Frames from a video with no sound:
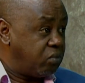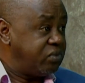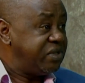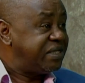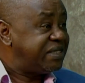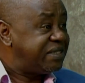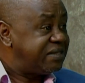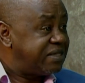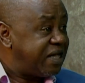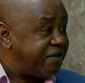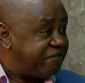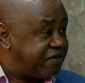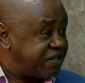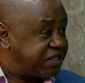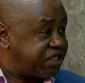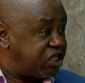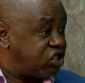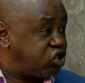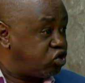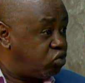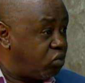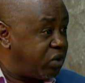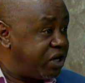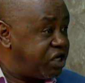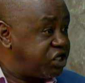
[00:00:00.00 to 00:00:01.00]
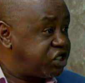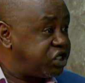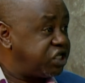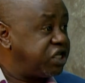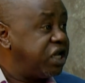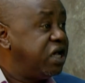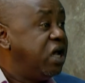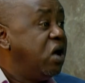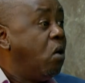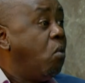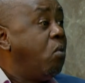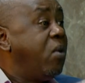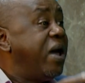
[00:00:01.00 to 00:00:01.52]
We still have a
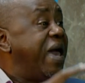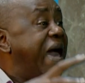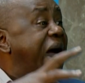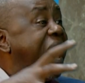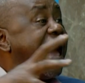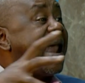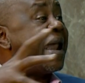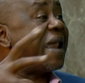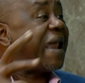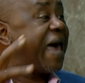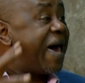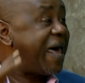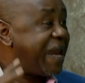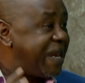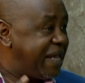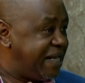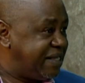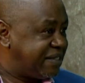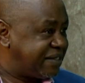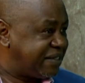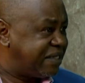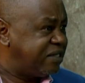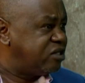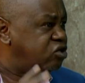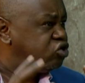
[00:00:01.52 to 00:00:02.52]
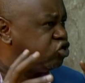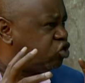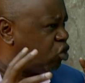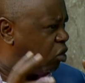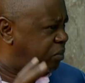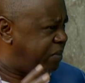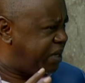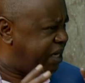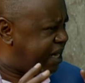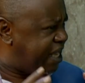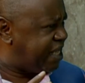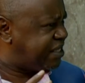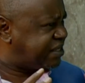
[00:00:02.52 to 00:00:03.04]
situation where Harare still
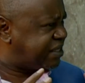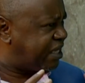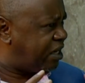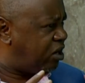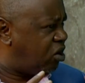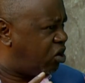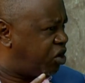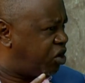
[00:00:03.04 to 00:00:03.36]
dominates a